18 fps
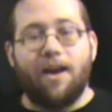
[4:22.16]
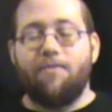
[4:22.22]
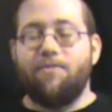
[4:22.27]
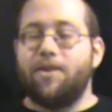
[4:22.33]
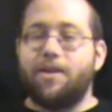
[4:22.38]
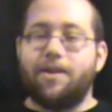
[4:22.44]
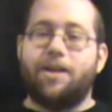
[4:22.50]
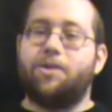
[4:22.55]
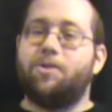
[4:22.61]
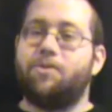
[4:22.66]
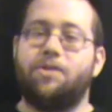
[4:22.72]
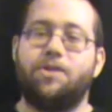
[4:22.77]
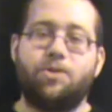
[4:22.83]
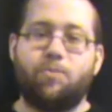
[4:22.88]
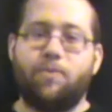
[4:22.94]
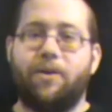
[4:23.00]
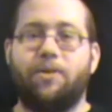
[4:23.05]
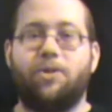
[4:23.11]
And then I do
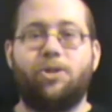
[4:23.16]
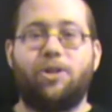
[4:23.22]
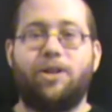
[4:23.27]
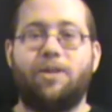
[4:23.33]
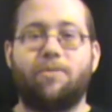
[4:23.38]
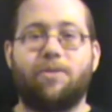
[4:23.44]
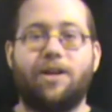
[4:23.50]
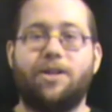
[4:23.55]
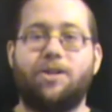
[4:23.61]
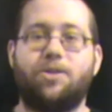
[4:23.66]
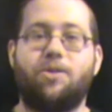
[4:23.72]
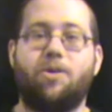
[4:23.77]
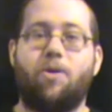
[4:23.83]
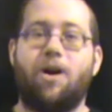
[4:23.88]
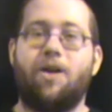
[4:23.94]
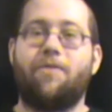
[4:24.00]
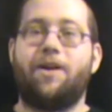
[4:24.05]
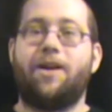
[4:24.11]
this weird shit, right? Just
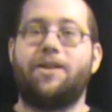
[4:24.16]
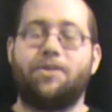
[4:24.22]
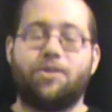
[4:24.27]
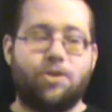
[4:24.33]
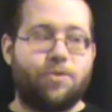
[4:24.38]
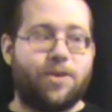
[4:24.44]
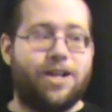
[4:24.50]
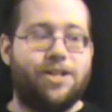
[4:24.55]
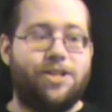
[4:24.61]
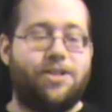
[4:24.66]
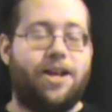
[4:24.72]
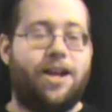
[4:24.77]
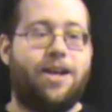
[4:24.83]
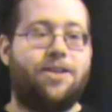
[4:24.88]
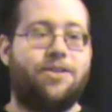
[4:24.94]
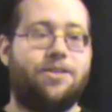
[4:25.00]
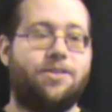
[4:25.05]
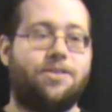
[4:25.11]
go off on strange
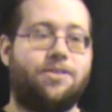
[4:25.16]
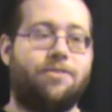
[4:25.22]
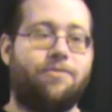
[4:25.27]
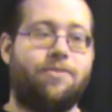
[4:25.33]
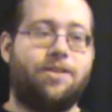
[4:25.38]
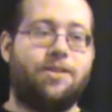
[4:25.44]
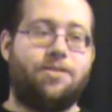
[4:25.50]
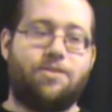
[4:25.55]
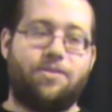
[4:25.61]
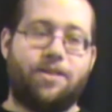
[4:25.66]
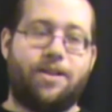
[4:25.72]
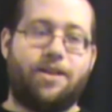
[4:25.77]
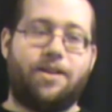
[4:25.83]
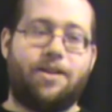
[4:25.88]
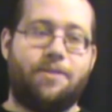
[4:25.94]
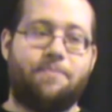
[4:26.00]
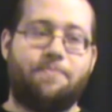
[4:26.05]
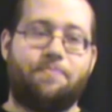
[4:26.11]
tangents of these
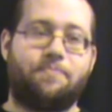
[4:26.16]
like